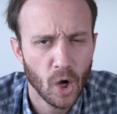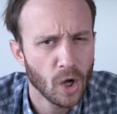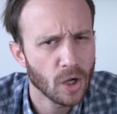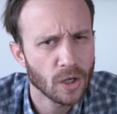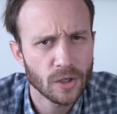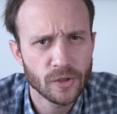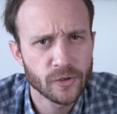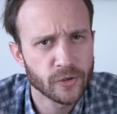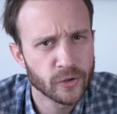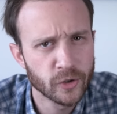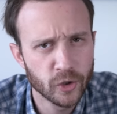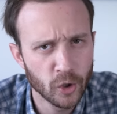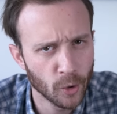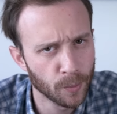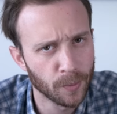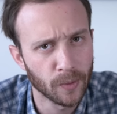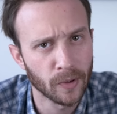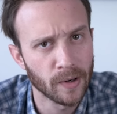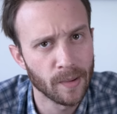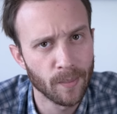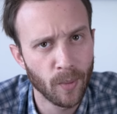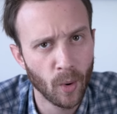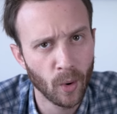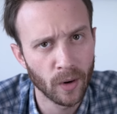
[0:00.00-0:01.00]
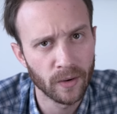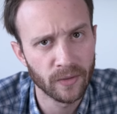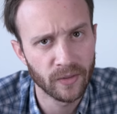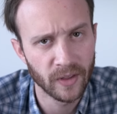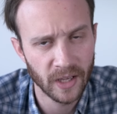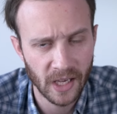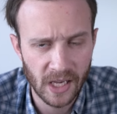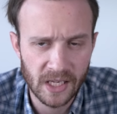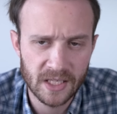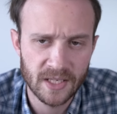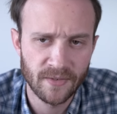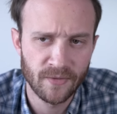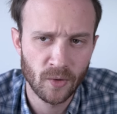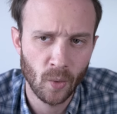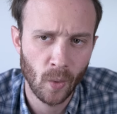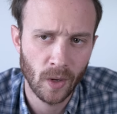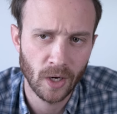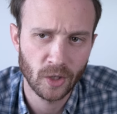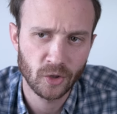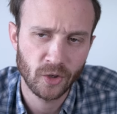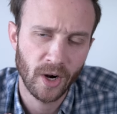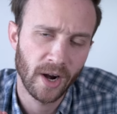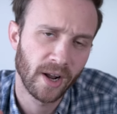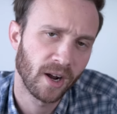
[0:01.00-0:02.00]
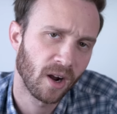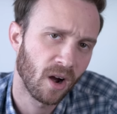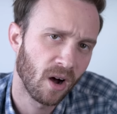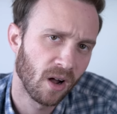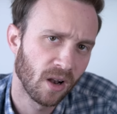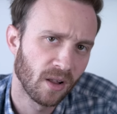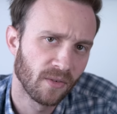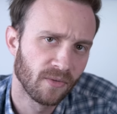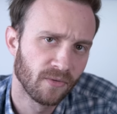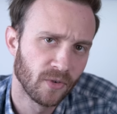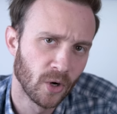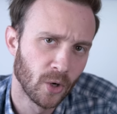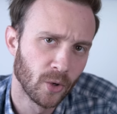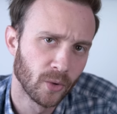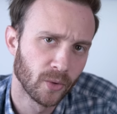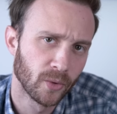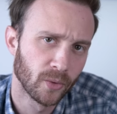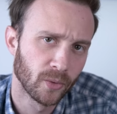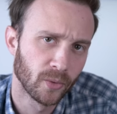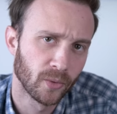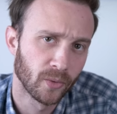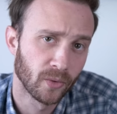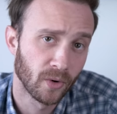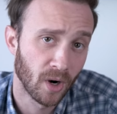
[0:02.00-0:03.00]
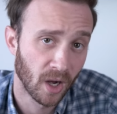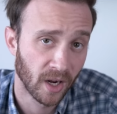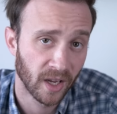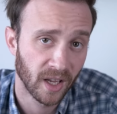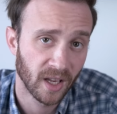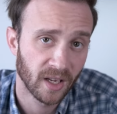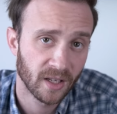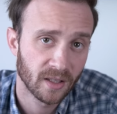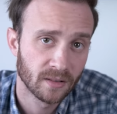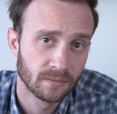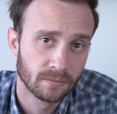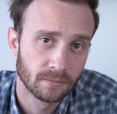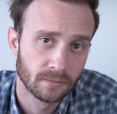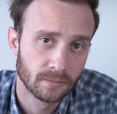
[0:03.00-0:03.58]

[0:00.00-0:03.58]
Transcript: All super important things if you want to try to call a phone rugged.